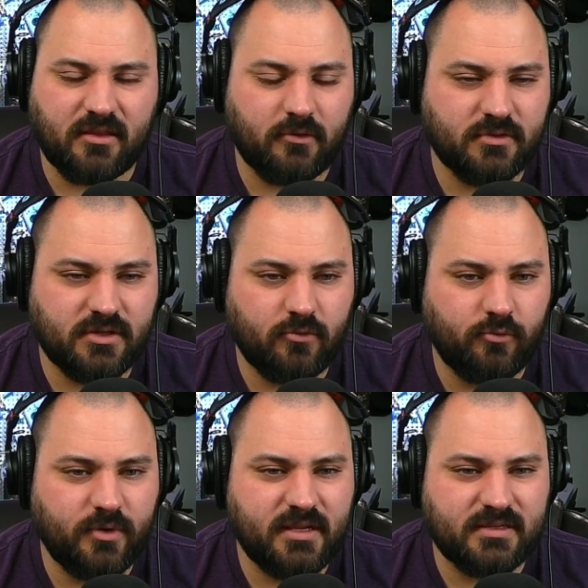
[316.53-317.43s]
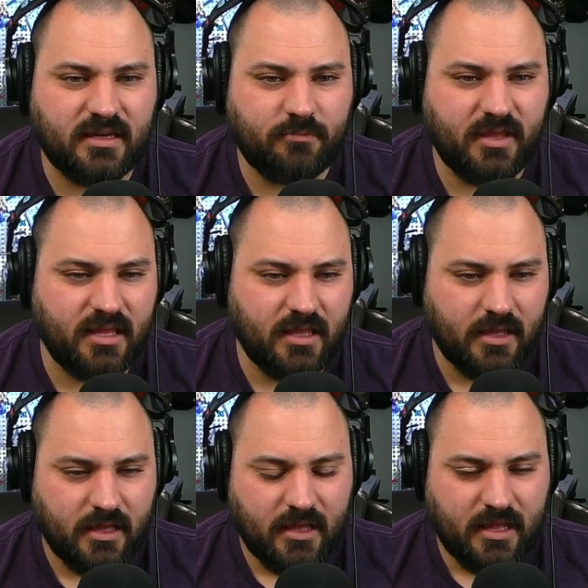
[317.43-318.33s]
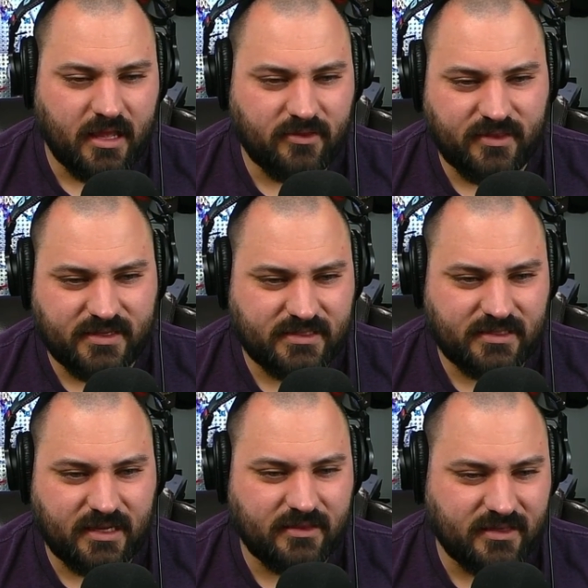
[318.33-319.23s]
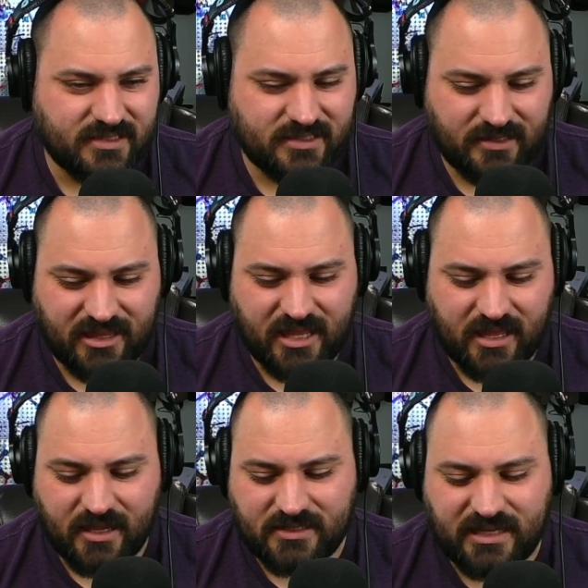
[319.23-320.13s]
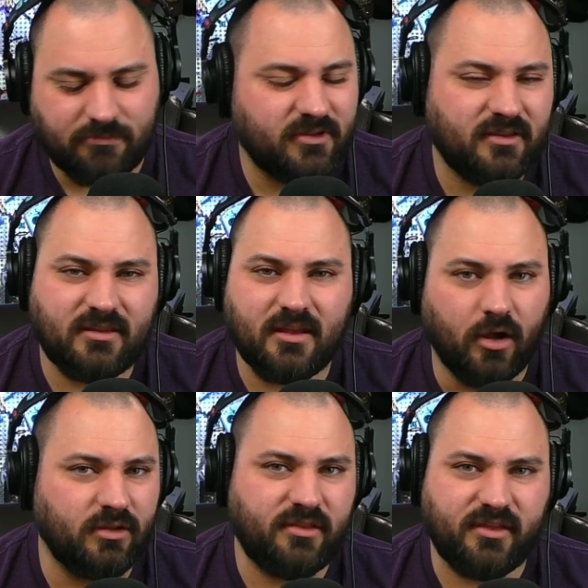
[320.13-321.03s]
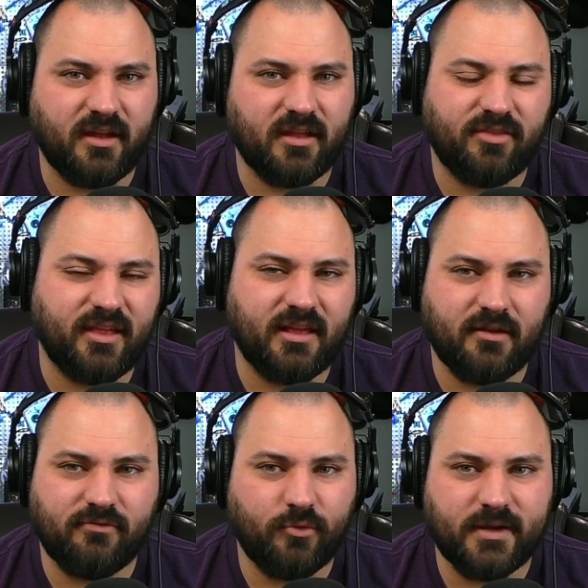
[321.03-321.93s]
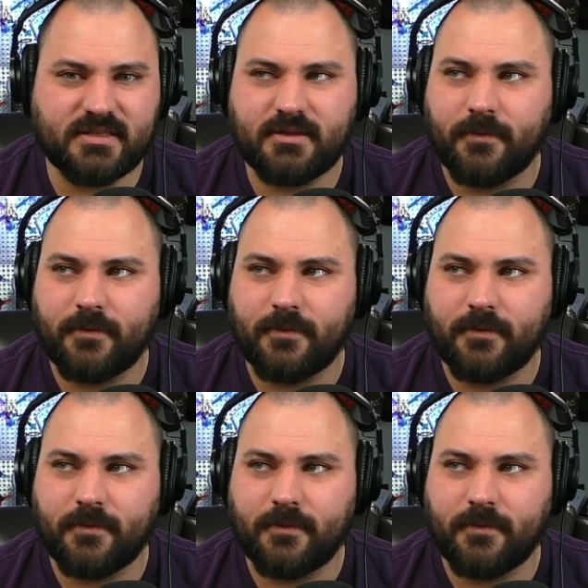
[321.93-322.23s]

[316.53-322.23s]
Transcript: There was no reason to be in this in this thing, except the only thing I could think of was